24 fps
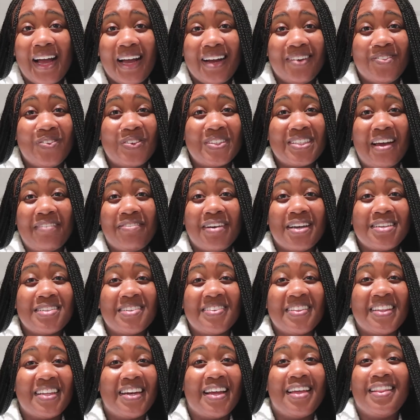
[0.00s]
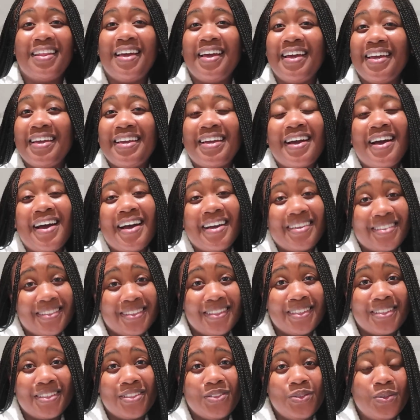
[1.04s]
Once I find something I like, I
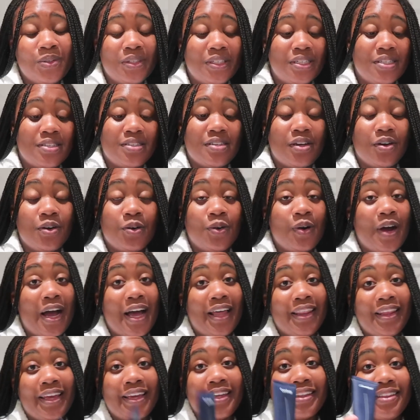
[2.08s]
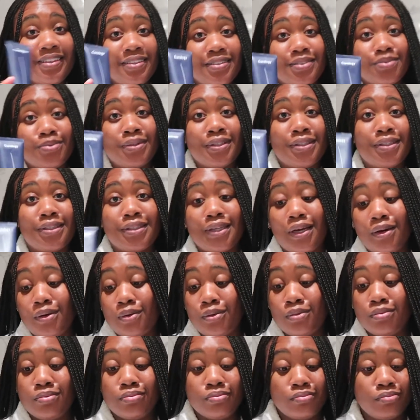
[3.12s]
stick to it. So I like this one,
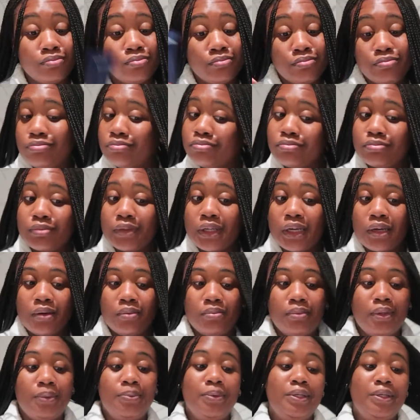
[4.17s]
so we've